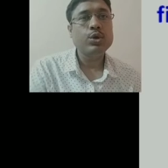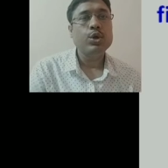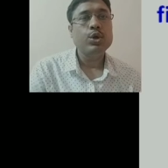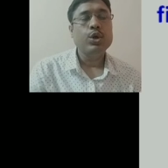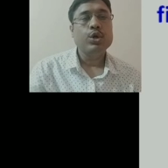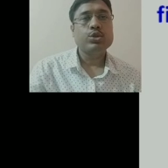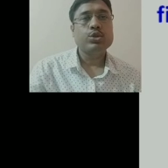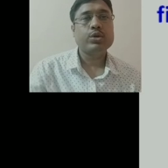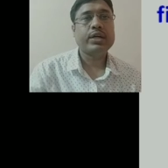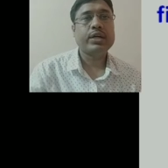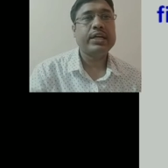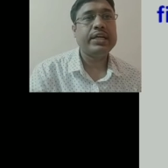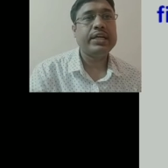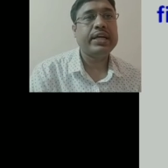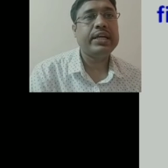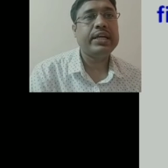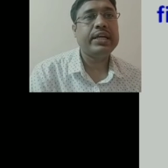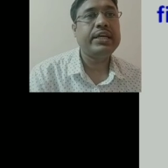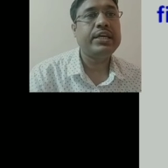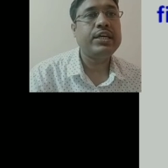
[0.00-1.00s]
So
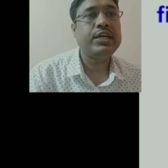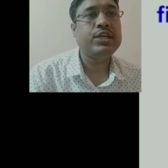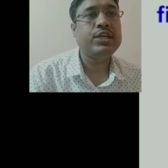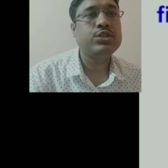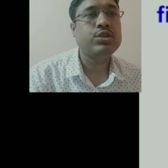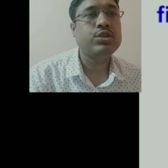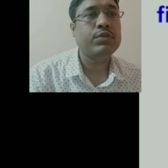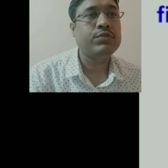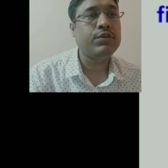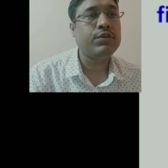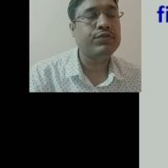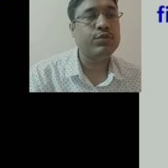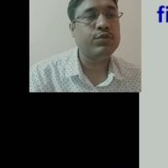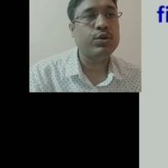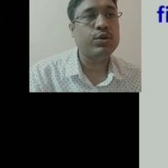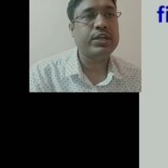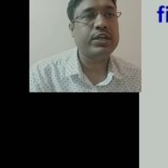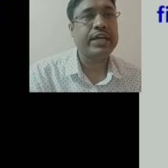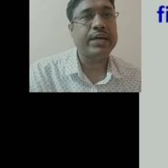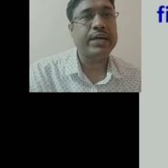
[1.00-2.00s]
clearly each of the
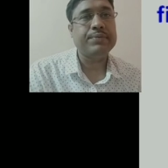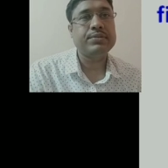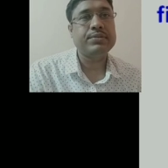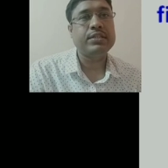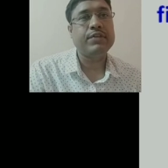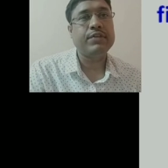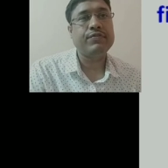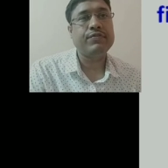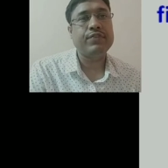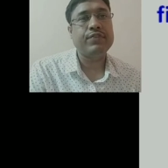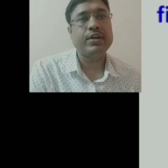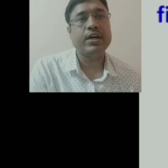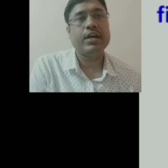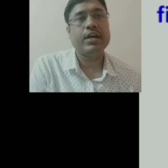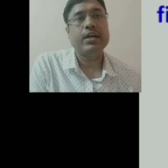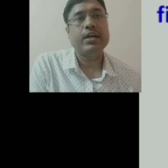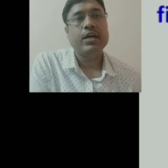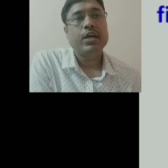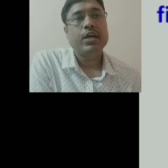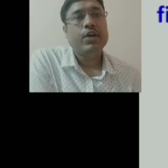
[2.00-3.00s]
4 times the
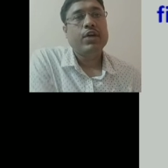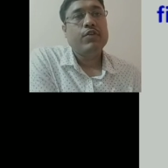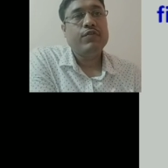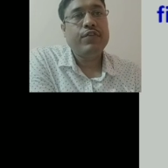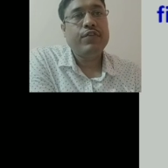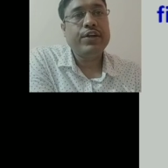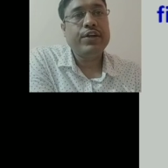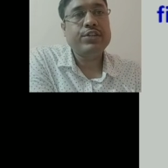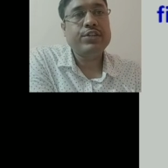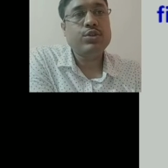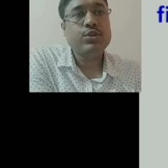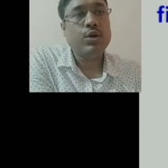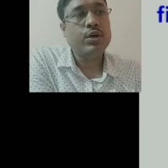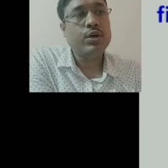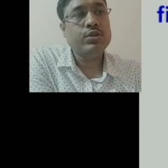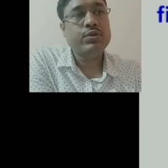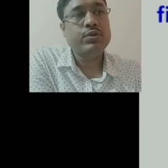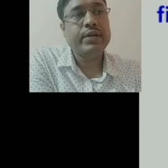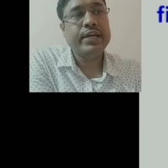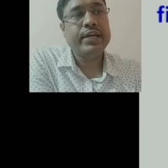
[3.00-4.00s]
figure fits
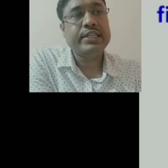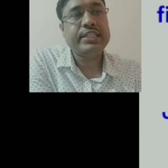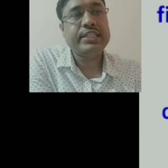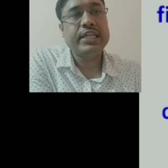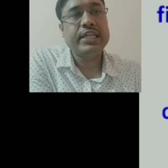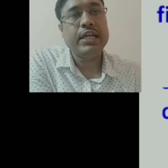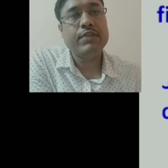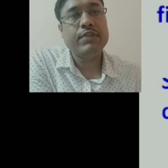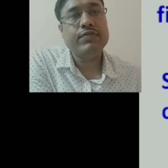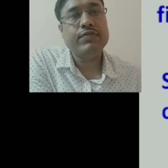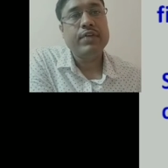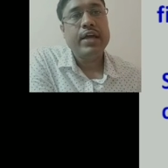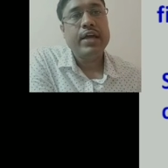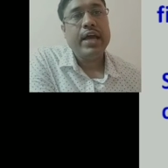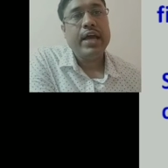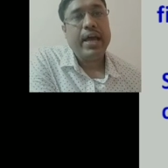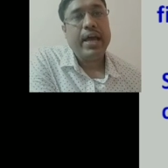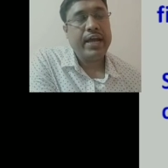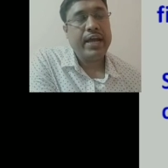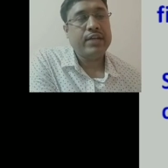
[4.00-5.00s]
onto itself,
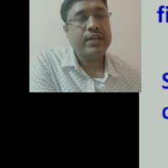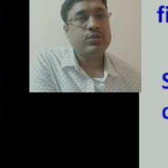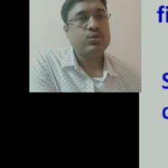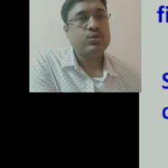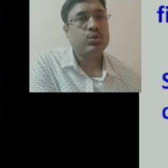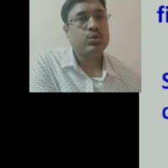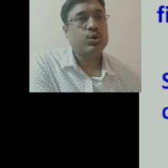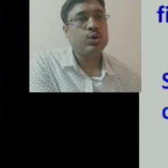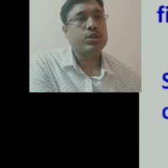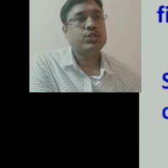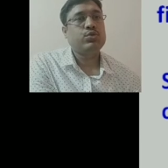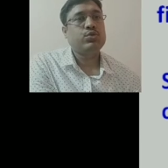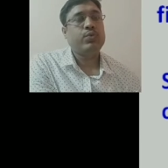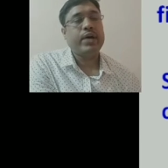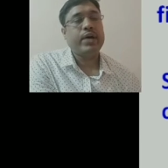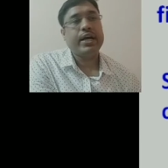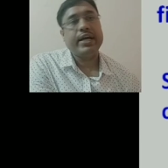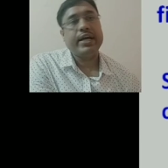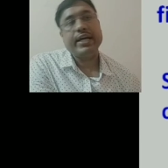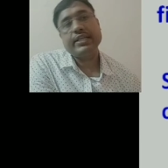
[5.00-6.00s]
and so a
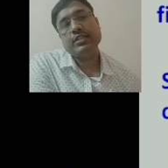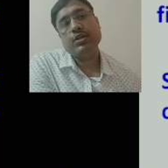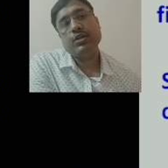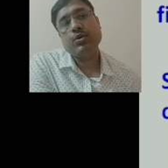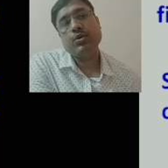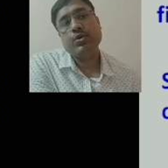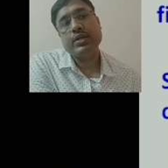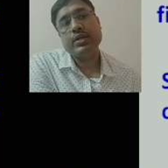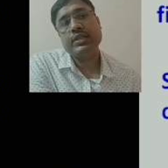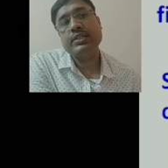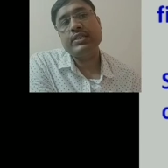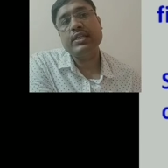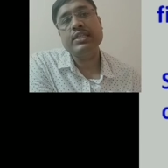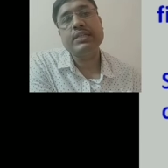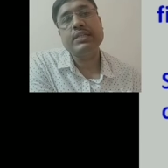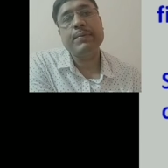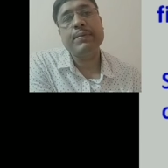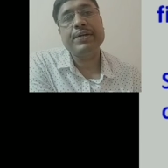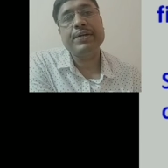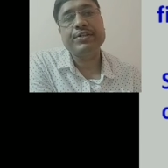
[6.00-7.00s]
square has the rotational
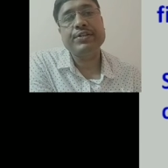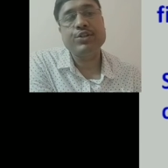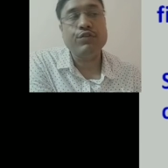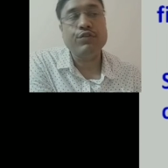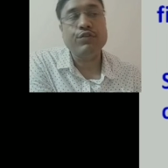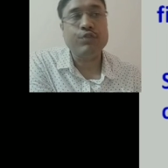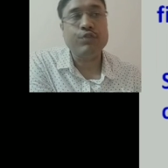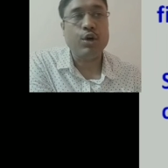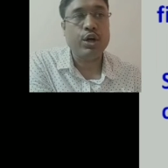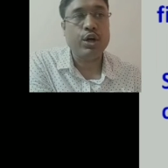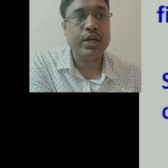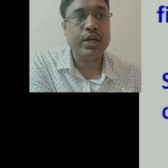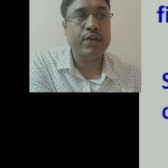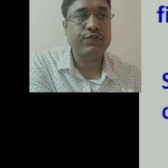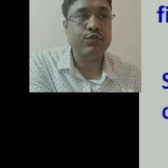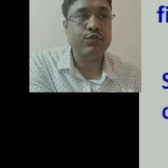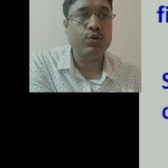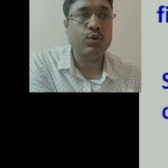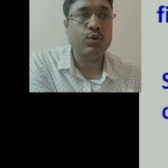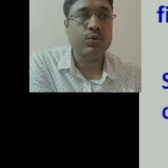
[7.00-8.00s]
symmetry of order
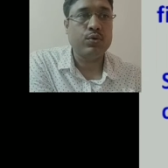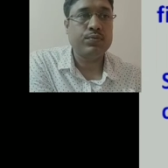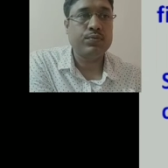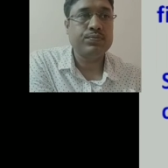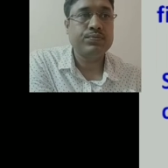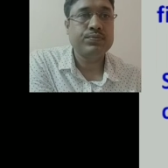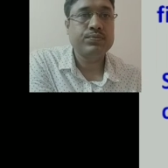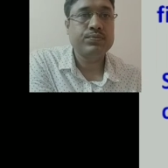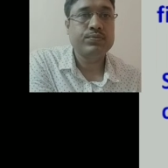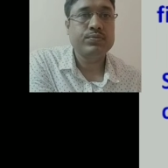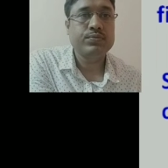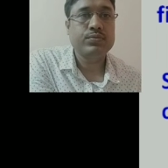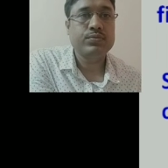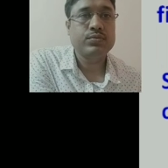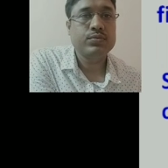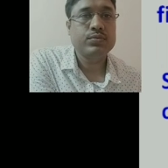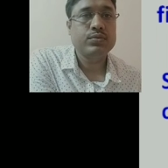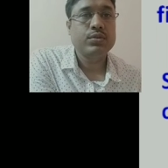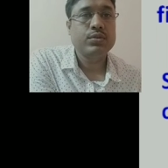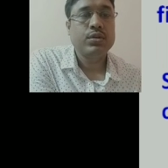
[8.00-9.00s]
4.
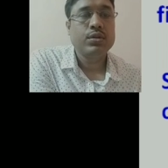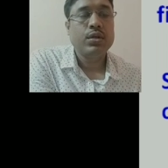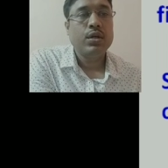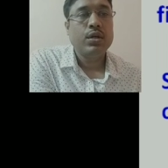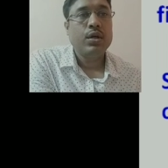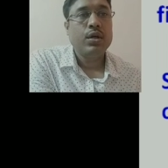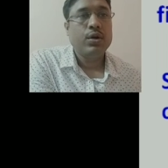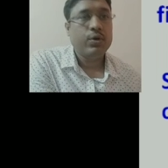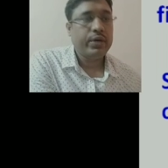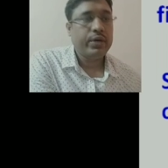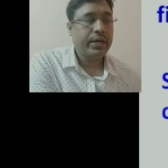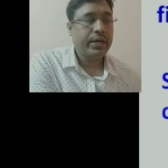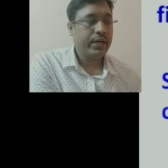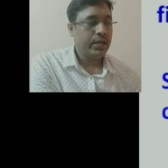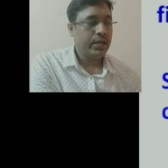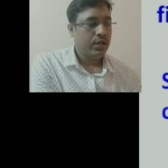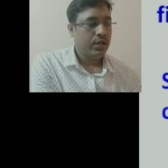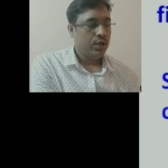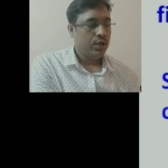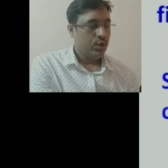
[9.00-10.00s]

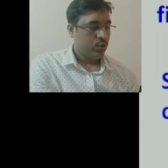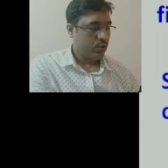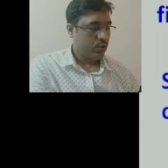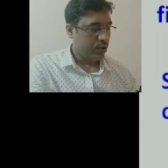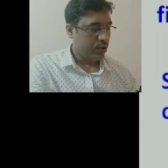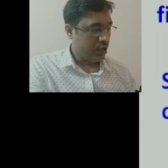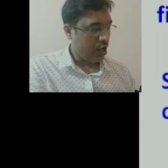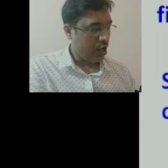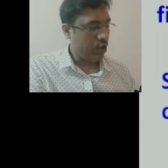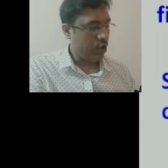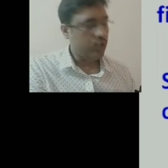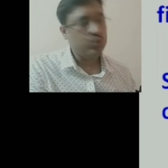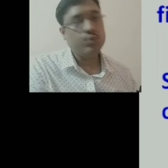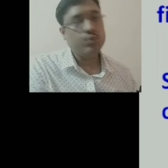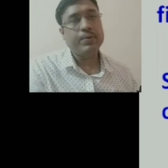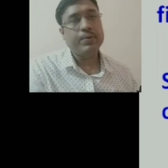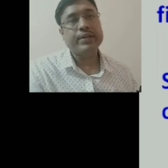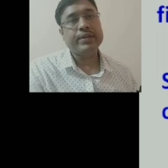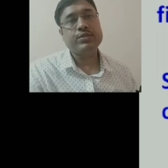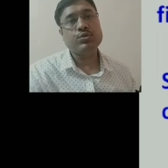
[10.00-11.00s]
Okay, so now you
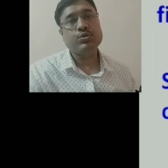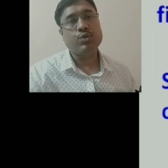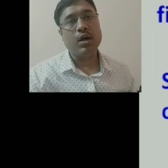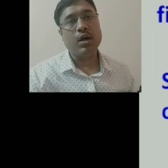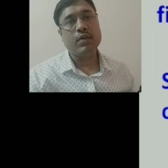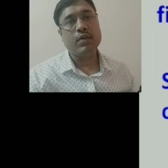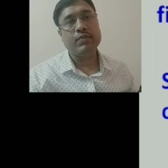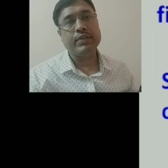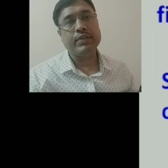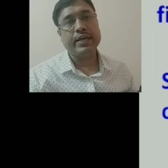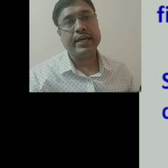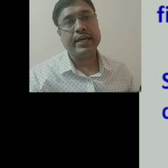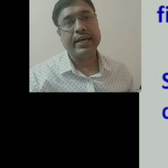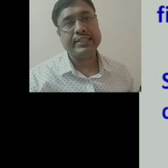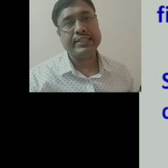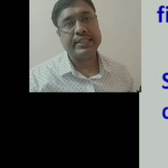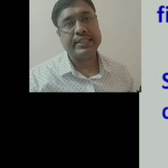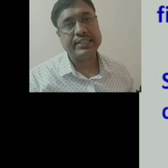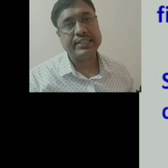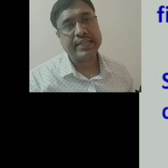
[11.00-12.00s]
may solve the
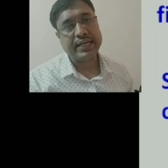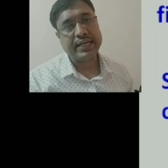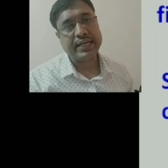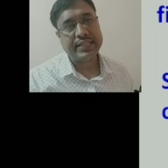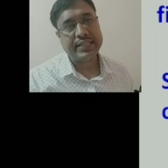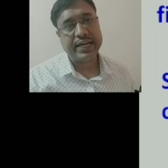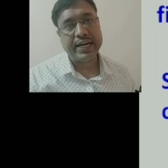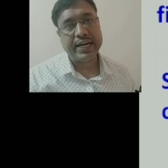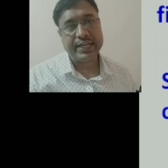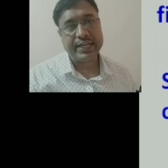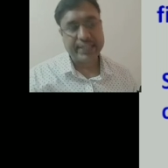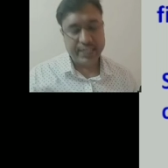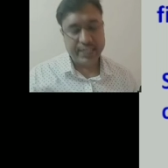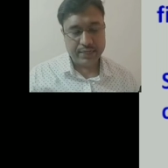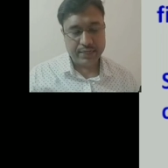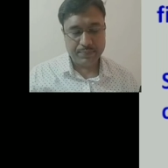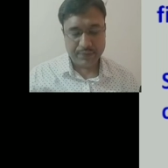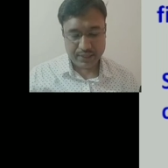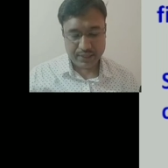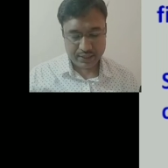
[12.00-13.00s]
exercise
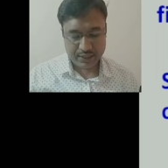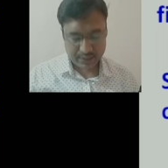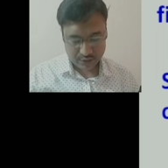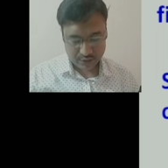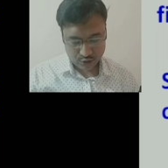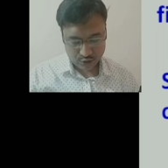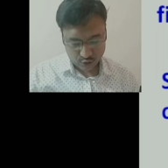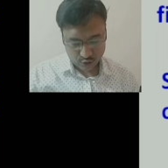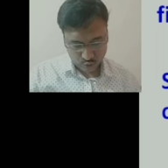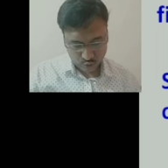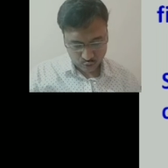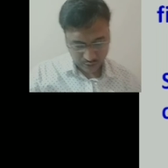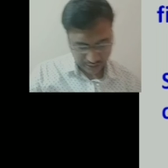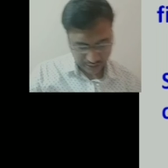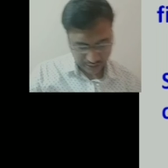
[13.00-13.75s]
18b. You can